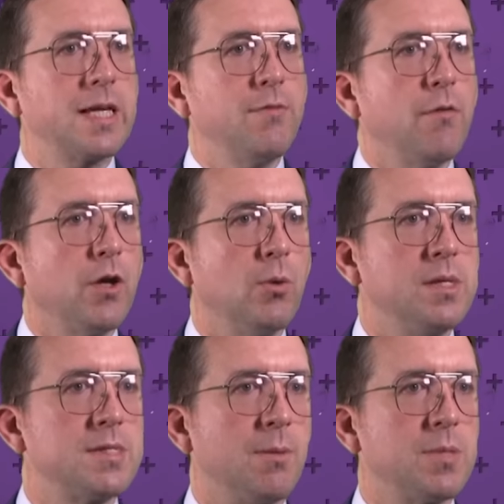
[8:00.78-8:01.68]
to give the
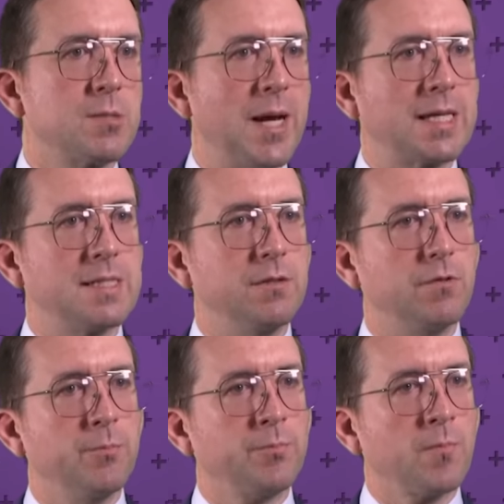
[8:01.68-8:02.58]
viewers some
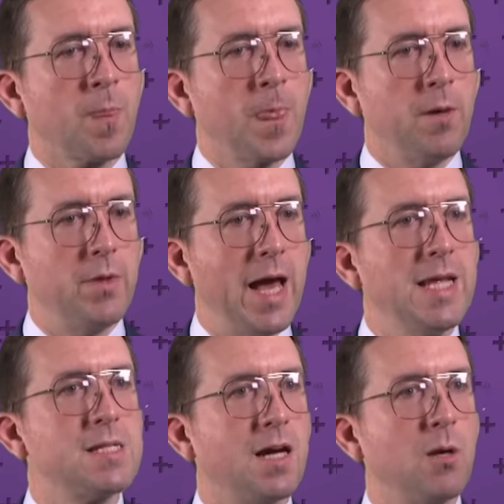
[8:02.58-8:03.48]
perspective,
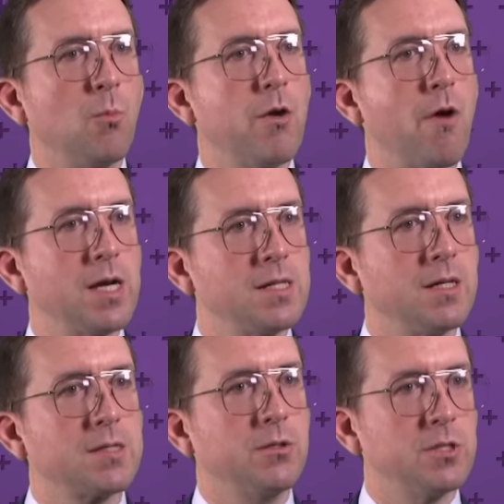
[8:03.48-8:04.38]
anytime we write
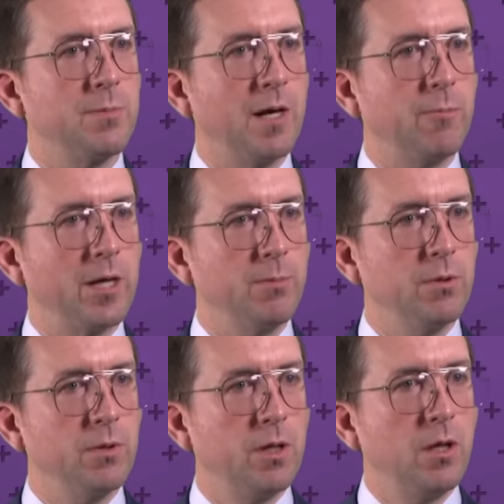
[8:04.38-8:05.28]
articles about
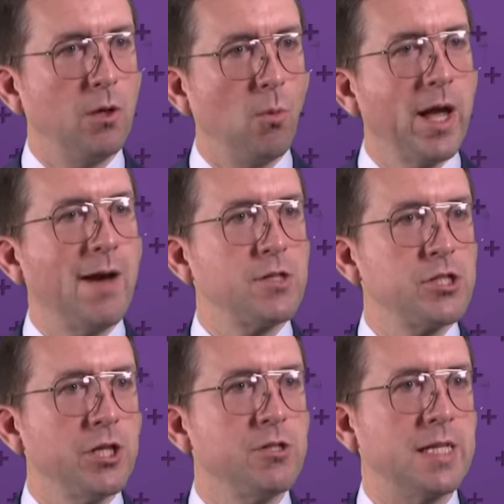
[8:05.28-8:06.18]
people, we have a
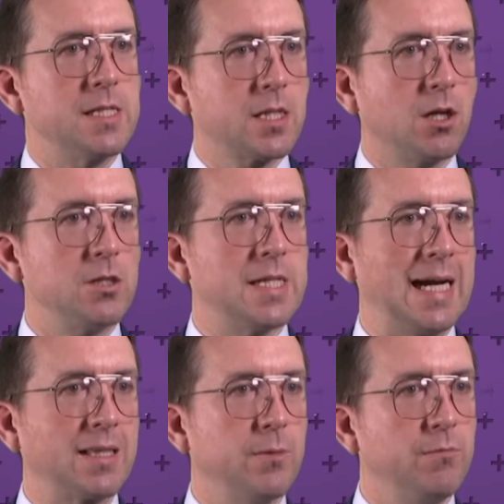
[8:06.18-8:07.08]
duty to
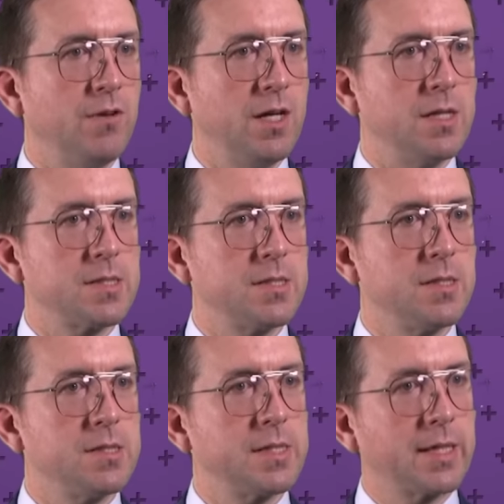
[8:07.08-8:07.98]
contact them first,
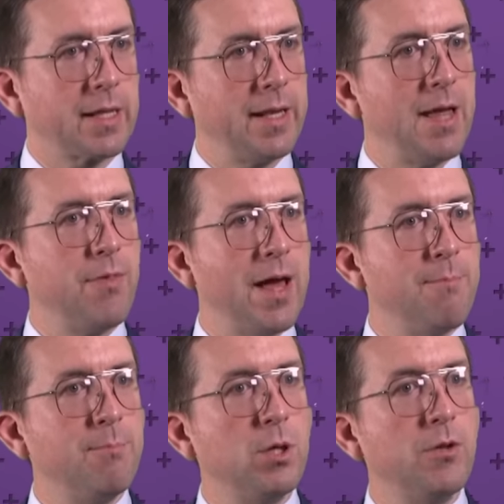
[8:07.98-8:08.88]
to let
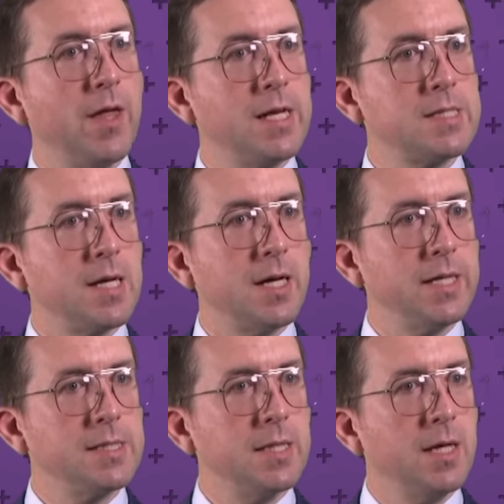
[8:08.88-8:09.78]
them put their side.